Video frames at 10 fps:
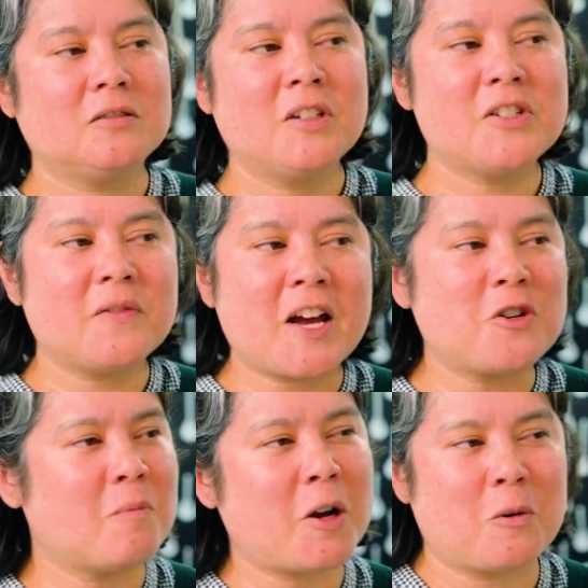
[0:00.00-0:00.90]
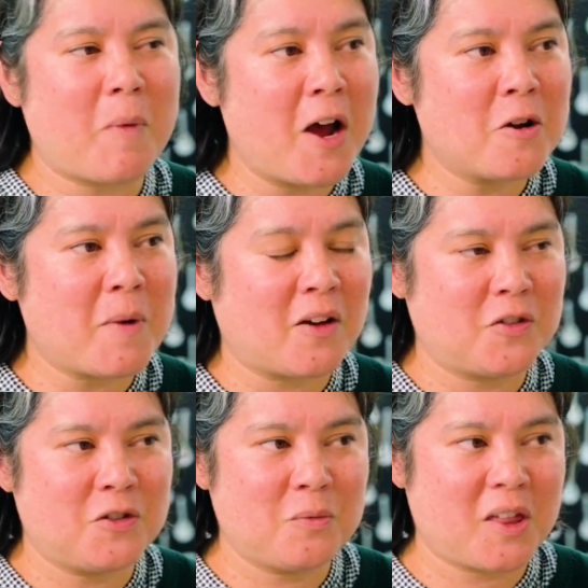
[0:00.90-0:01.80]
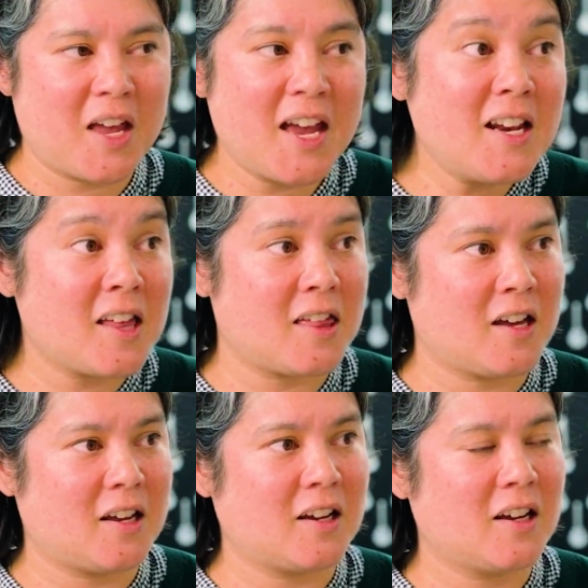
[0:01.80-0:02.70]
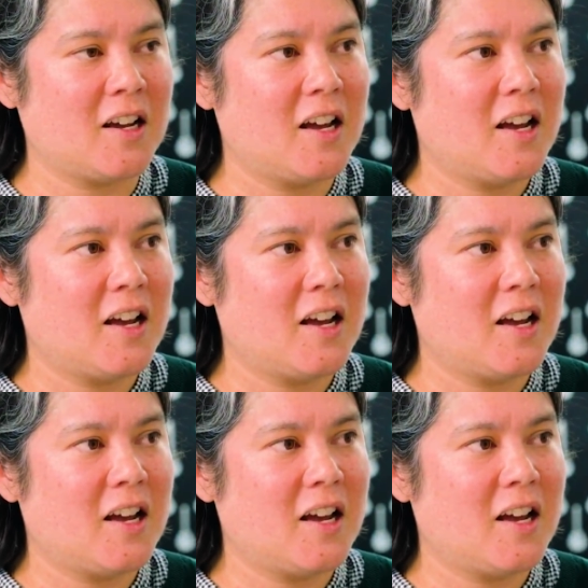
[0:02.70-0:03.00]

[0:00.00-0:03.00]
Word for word: What does the vaginal microbiome have to do with anything?